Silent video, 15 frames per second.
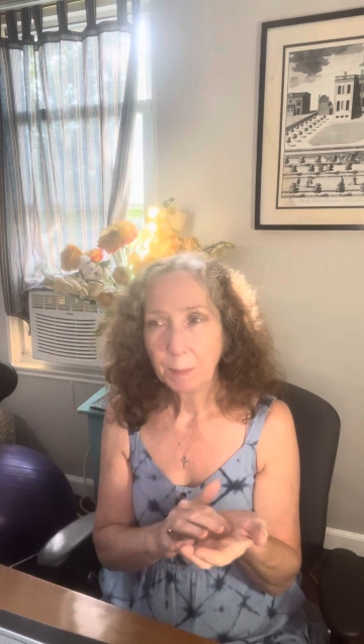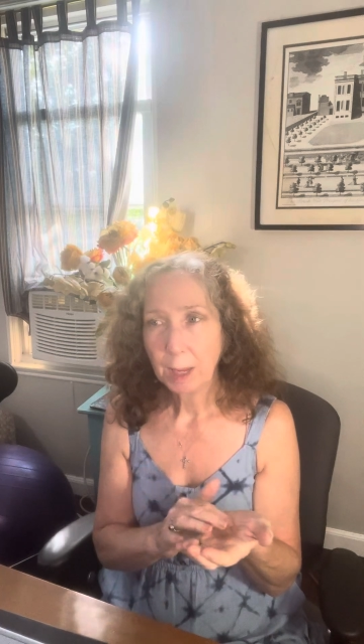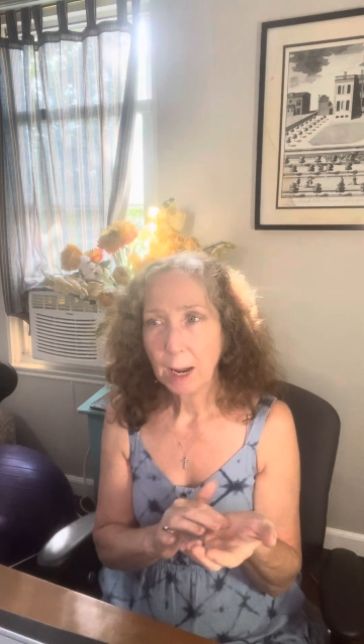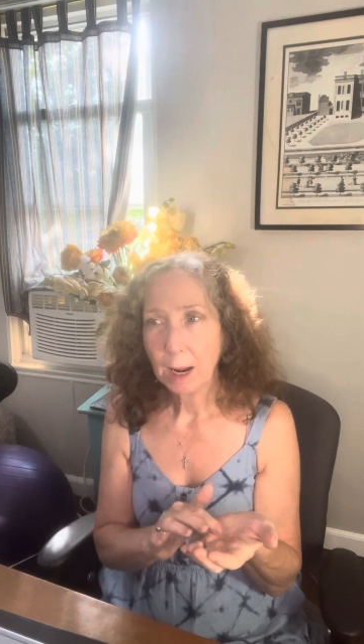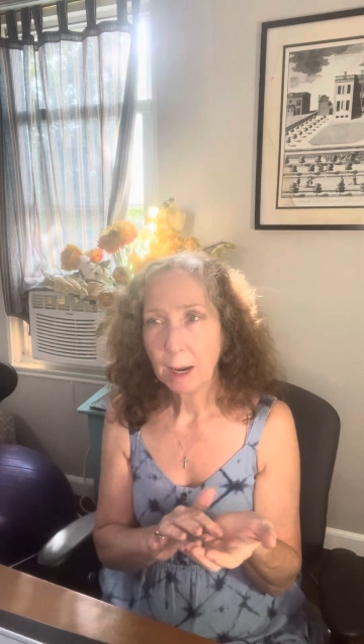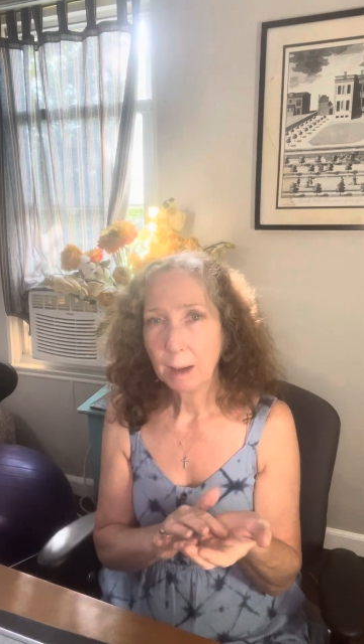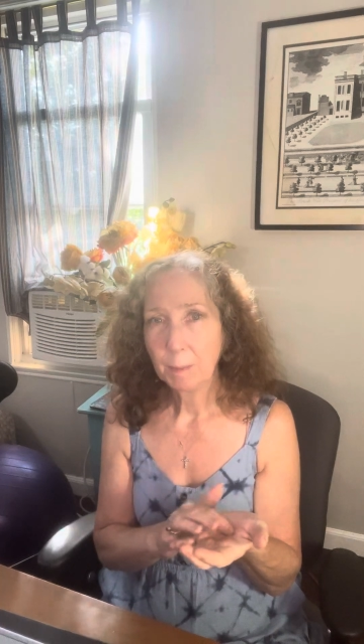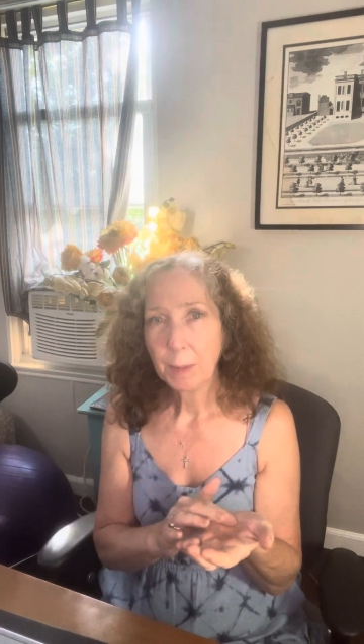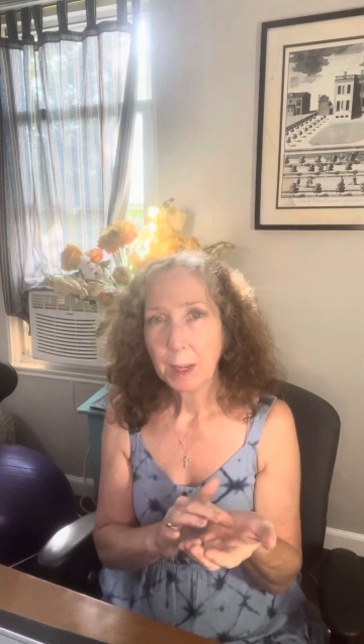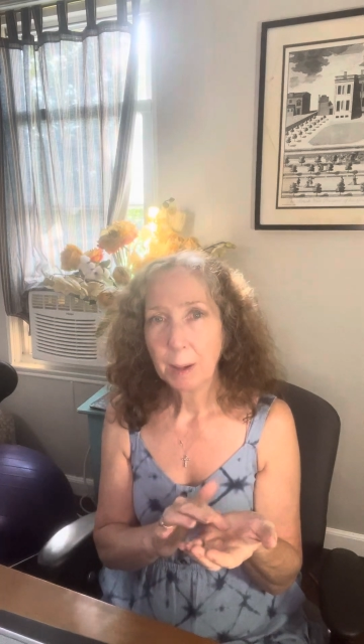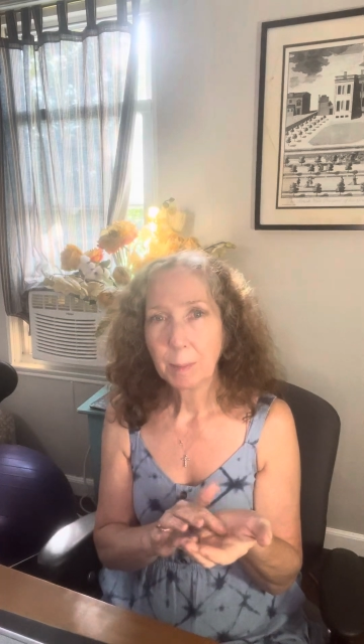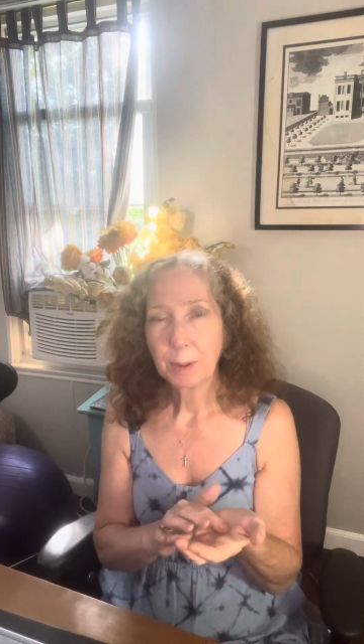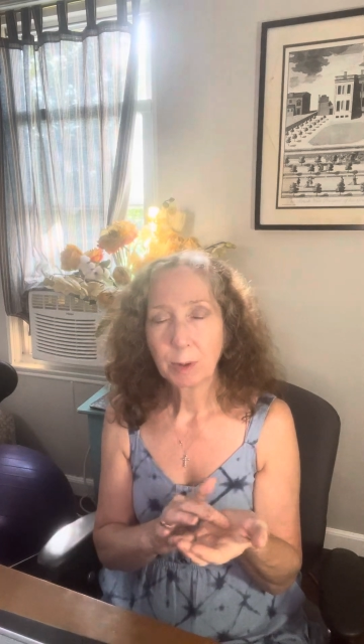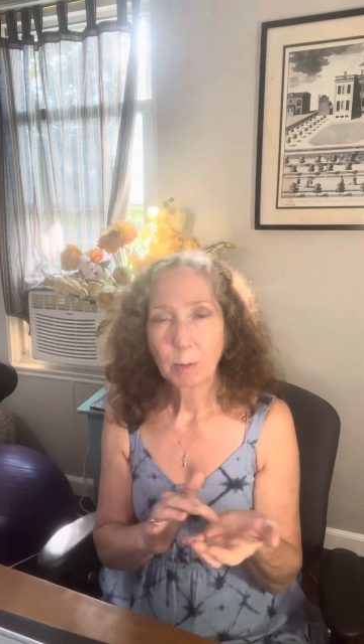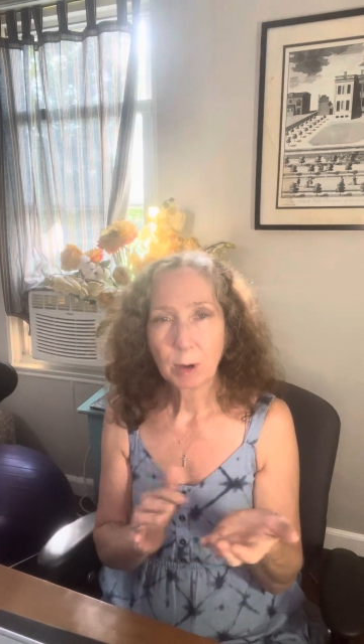
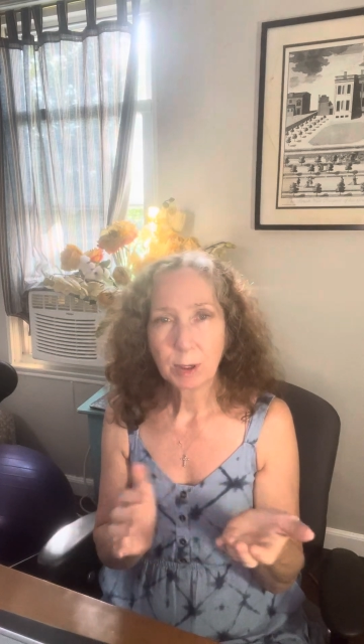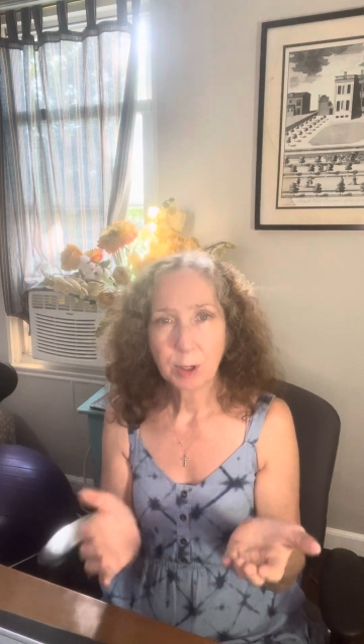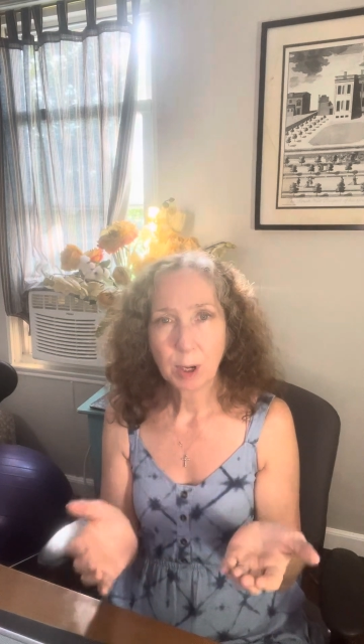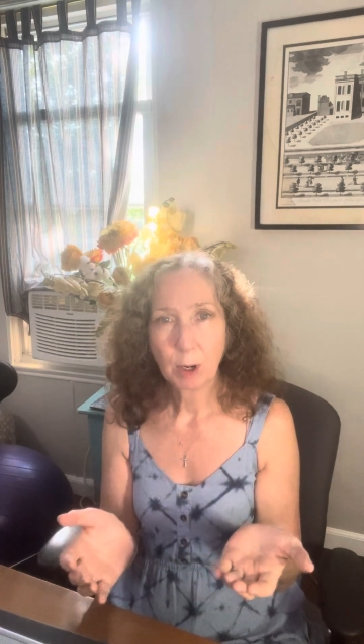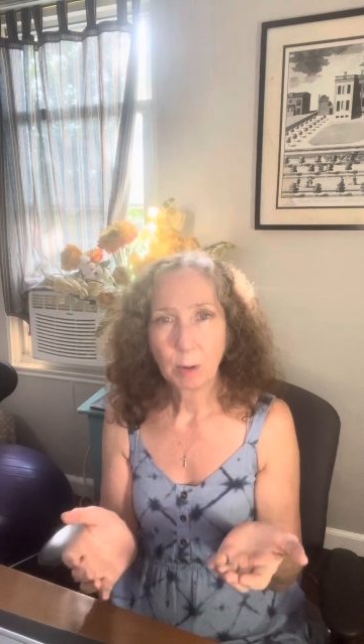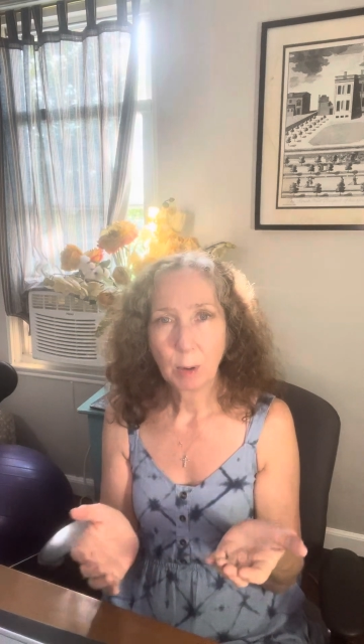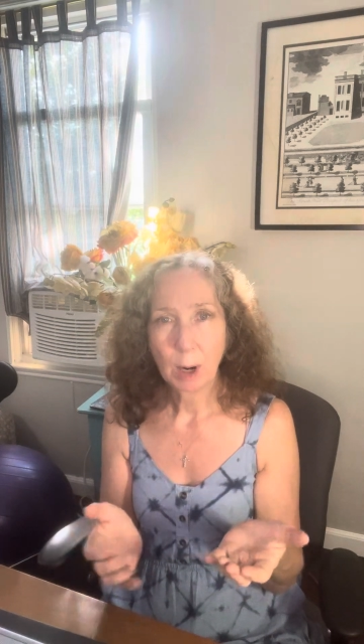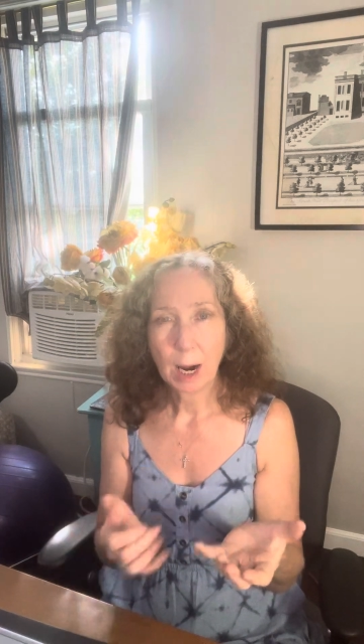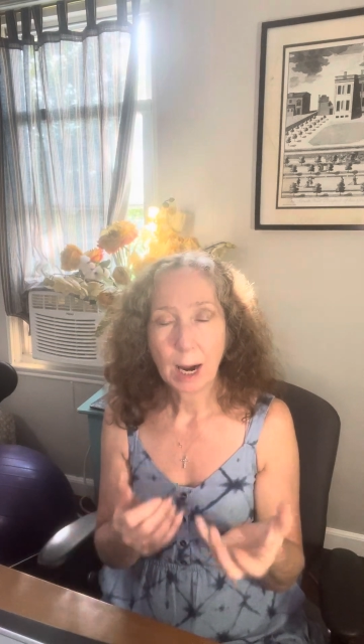but they're also